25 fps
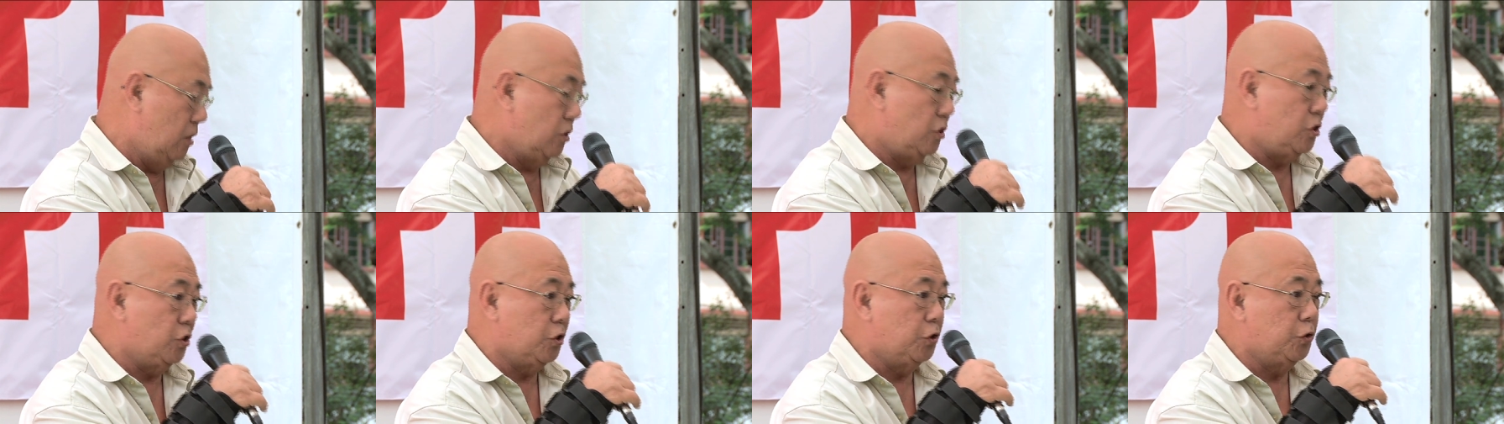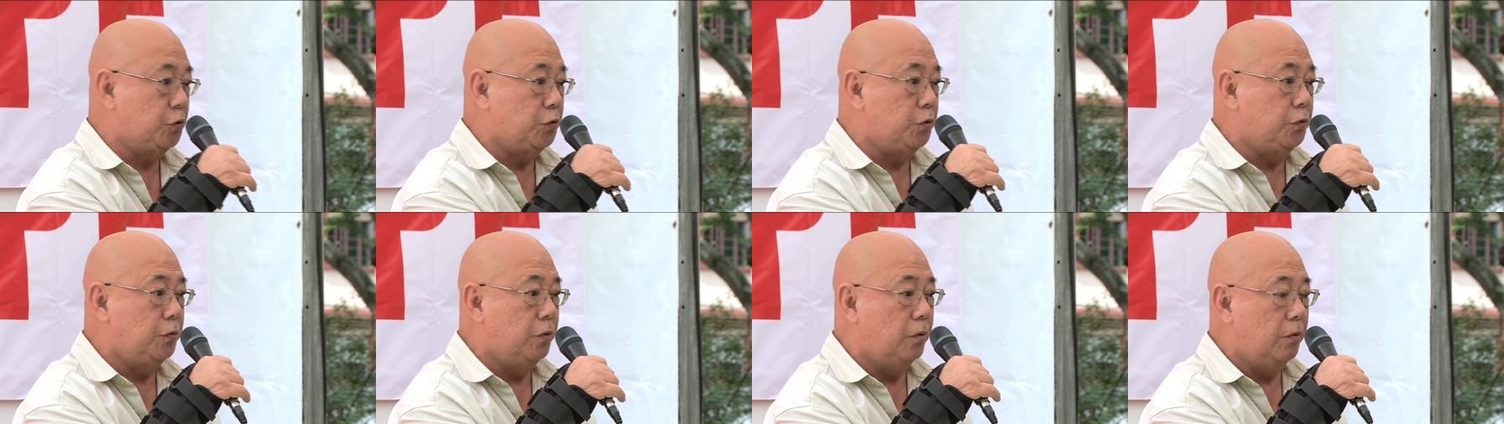
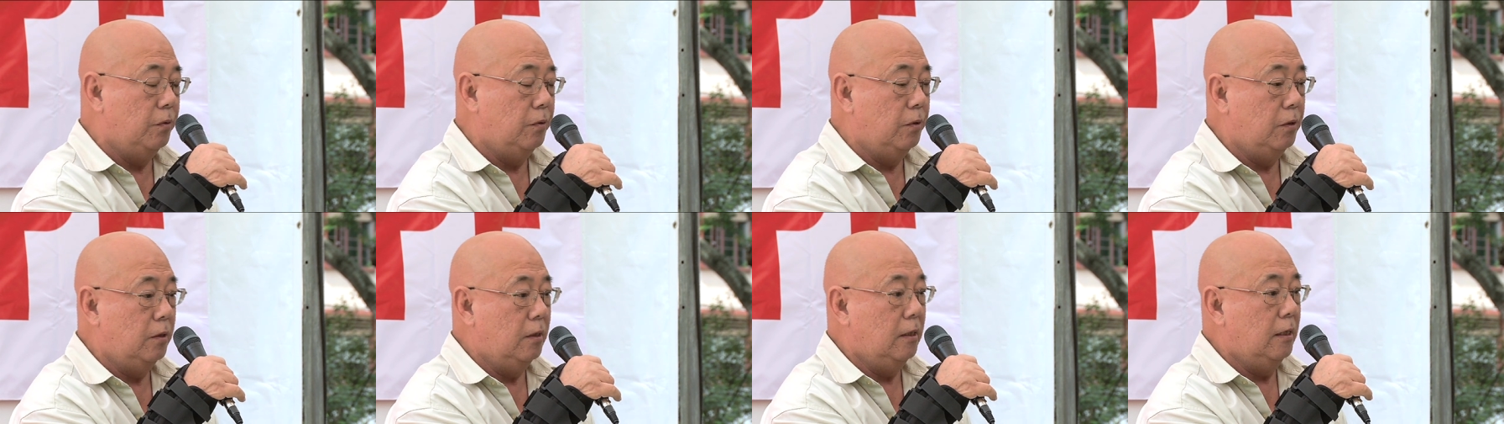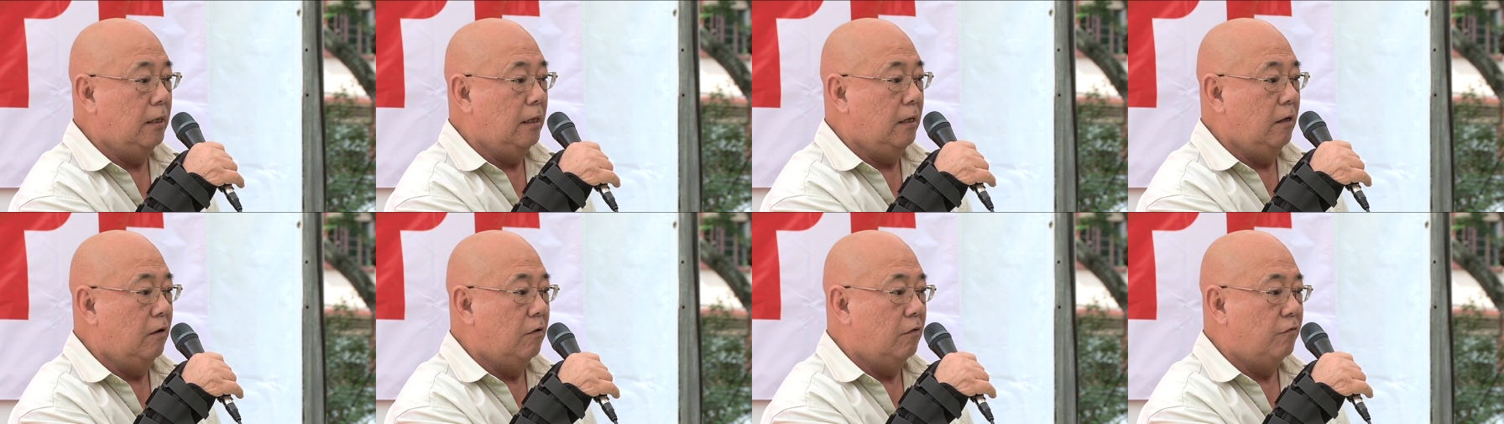to
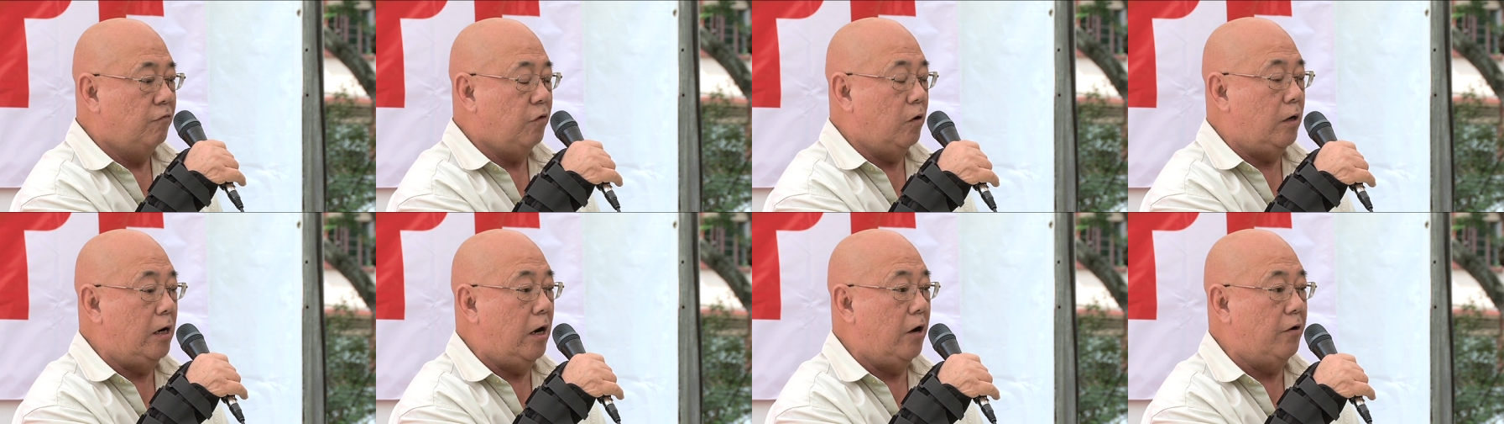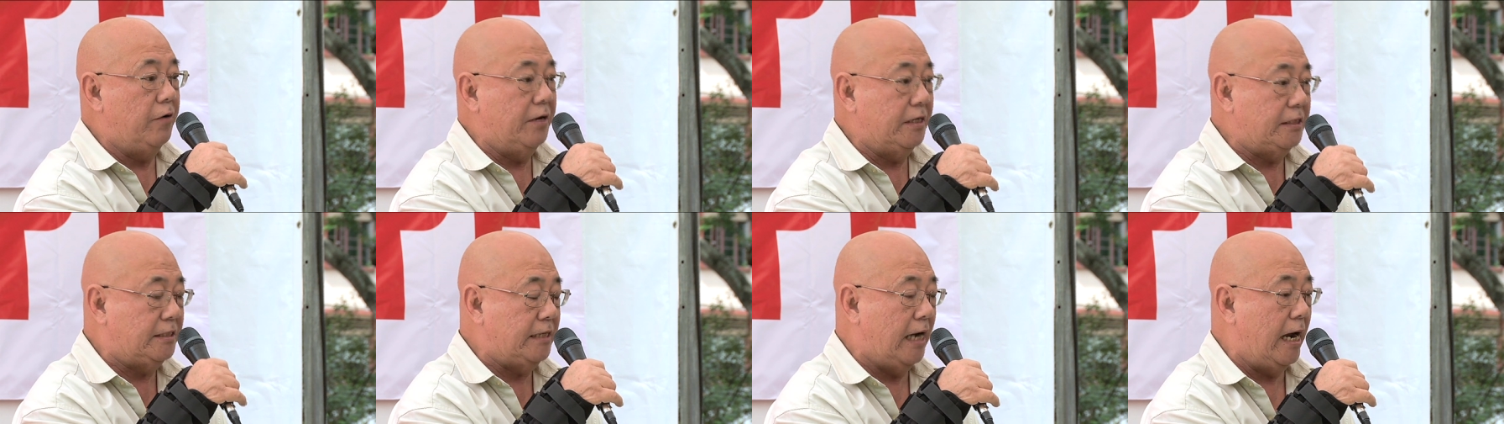for
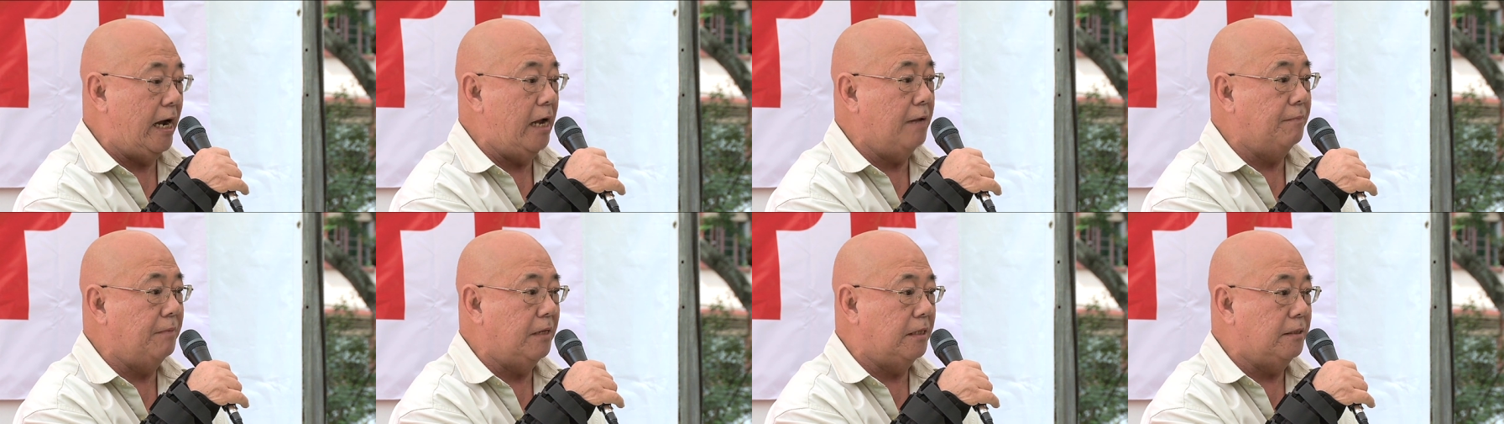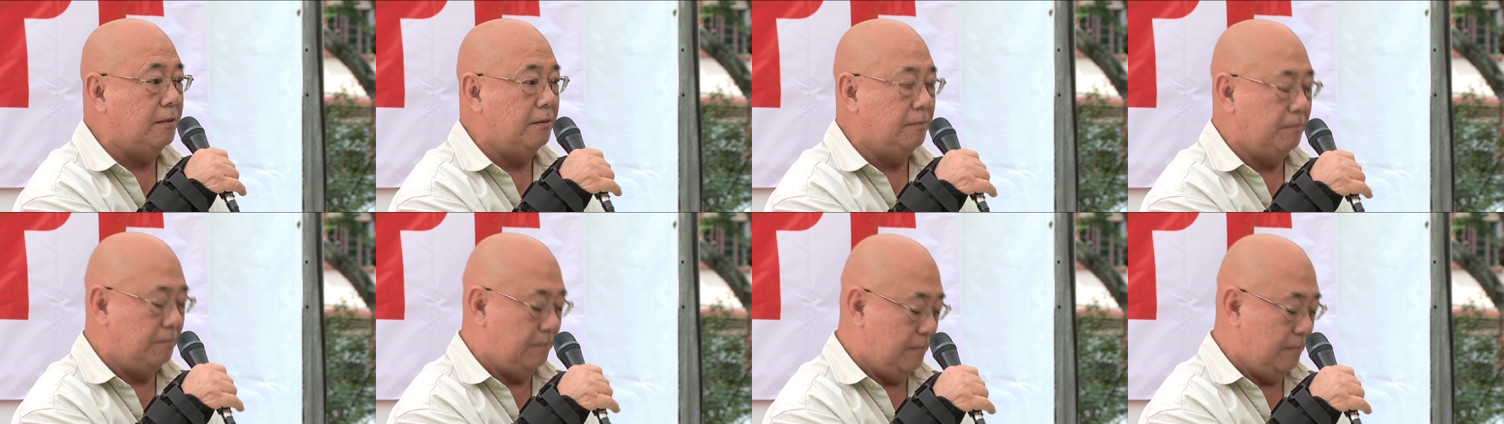our retirement.